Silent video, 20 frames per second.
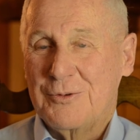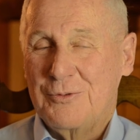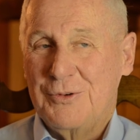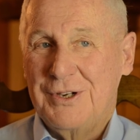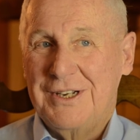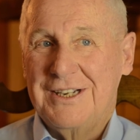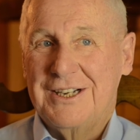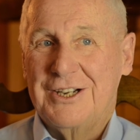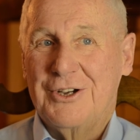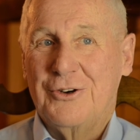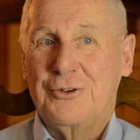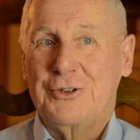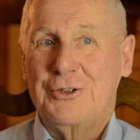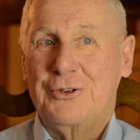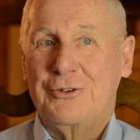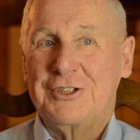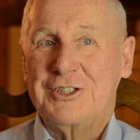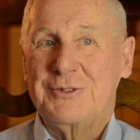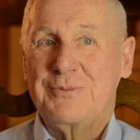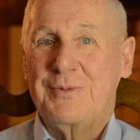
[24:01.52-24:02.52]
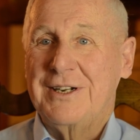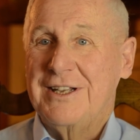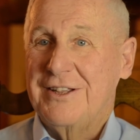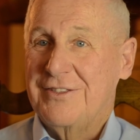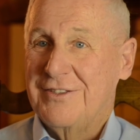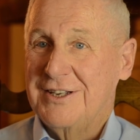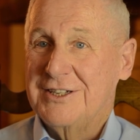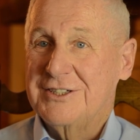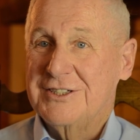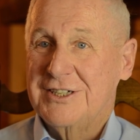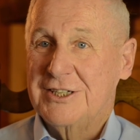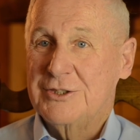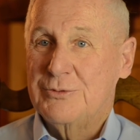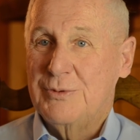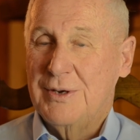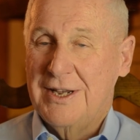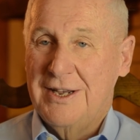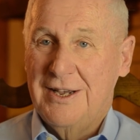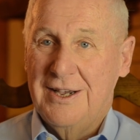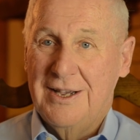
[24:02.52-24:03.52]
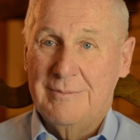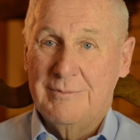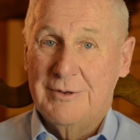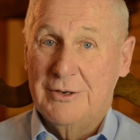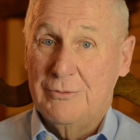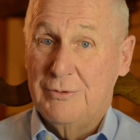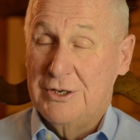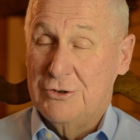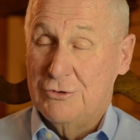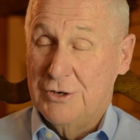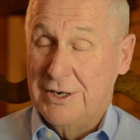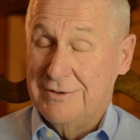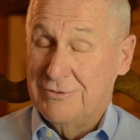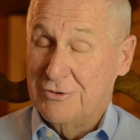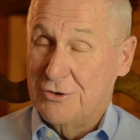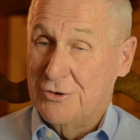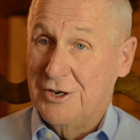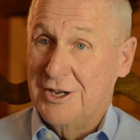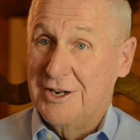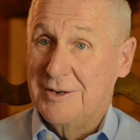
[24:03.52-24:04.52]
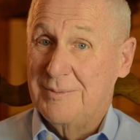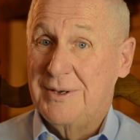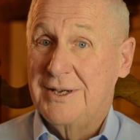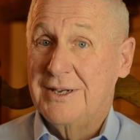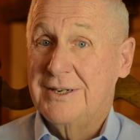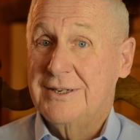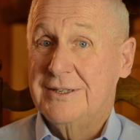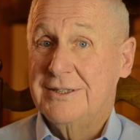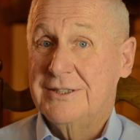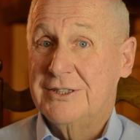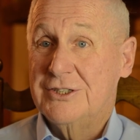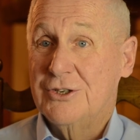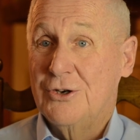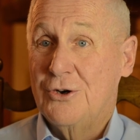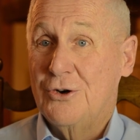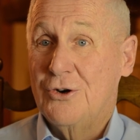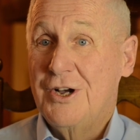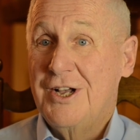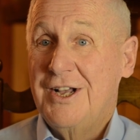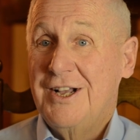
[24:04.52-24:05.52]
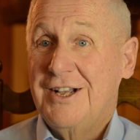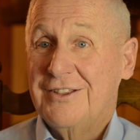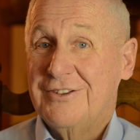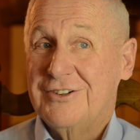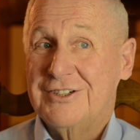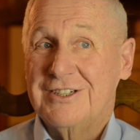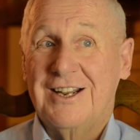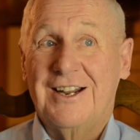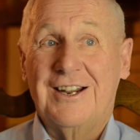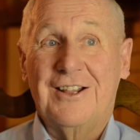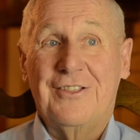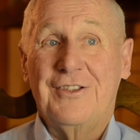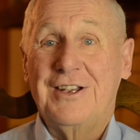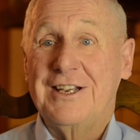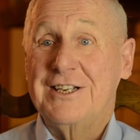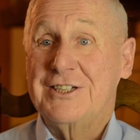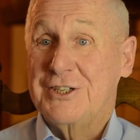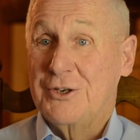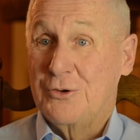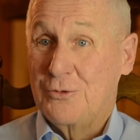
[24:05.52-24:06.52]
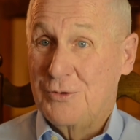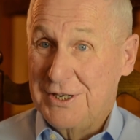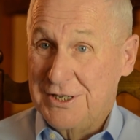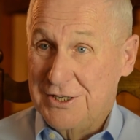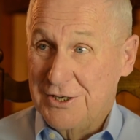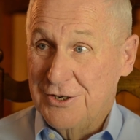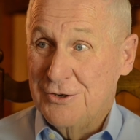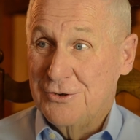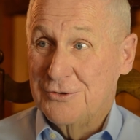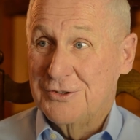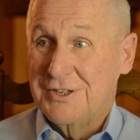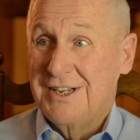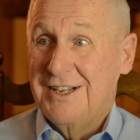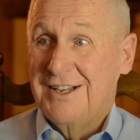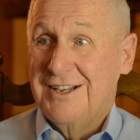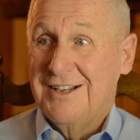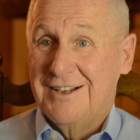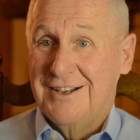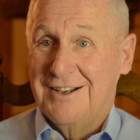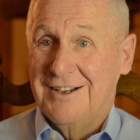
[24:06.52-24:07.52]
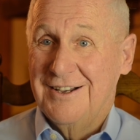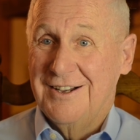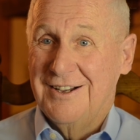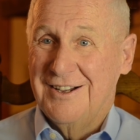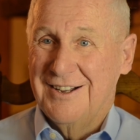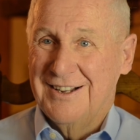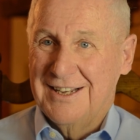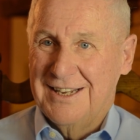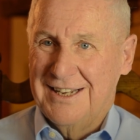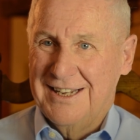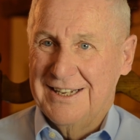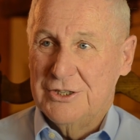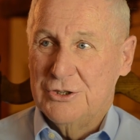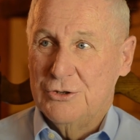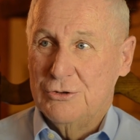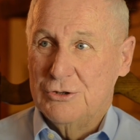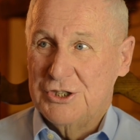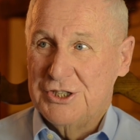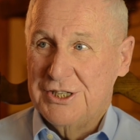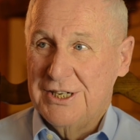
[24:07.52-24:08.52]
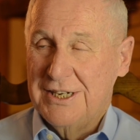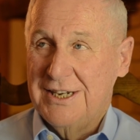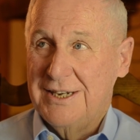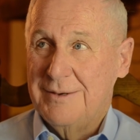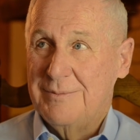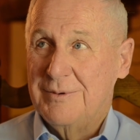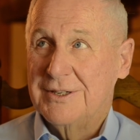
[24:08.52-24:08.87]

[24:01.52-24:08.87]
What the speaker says: We go to as many things as we can, but we travel quite a bit, and so there's a lot of things that we don't get to see.